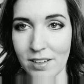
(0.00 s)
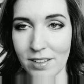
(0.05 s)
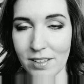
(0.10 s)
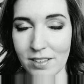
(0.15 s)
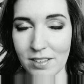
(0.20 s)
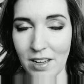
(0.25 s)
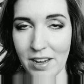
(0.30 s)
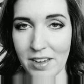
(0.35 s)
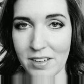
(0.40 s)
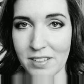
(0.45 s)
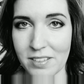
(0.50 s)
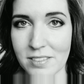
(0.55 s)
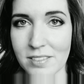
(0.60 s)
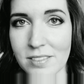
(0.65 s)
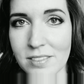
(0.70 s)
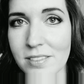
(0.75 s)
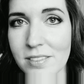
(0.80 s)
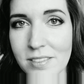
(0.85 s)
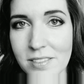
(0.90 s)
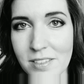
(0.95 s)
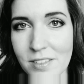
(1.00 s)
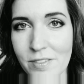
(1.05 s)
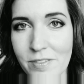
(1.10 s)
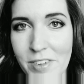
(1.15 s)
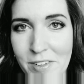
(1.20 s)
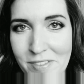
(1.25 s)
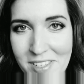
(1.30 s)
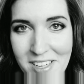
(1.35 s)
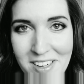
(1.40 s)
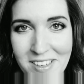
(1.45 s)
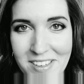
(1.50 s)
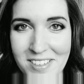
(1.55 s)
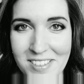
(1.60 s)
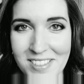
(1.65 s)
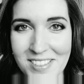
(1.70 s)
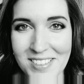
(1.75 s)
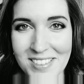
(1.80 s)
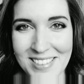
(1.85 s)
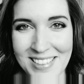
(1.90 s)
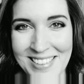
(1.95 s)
in like 15 years.